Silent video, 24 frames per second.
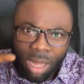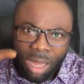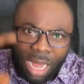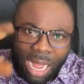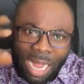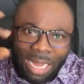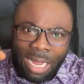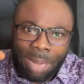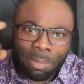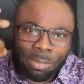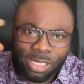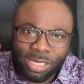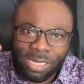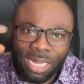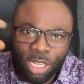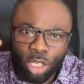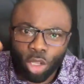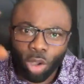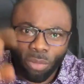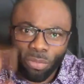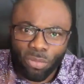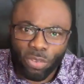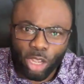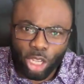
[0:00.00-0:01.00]
I am seeing
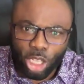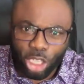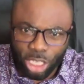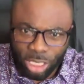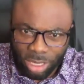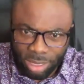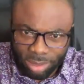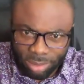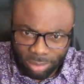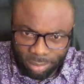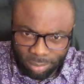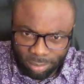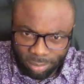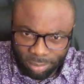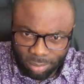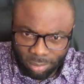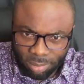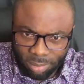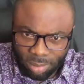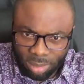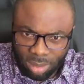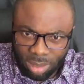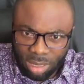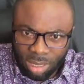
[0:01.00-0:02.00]
your vision.
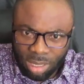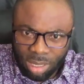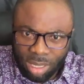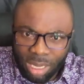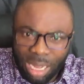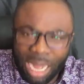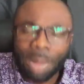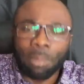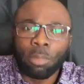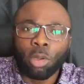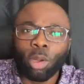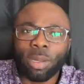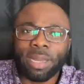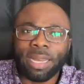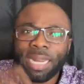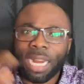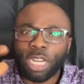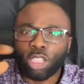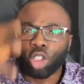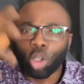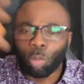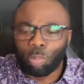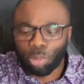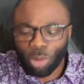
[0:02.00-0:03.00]
I'm looking
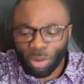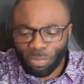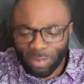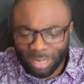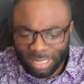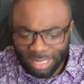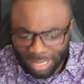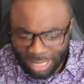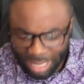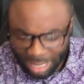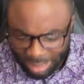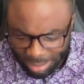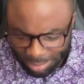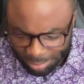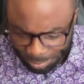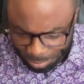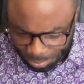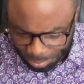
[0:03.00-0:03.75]
at you prophetically.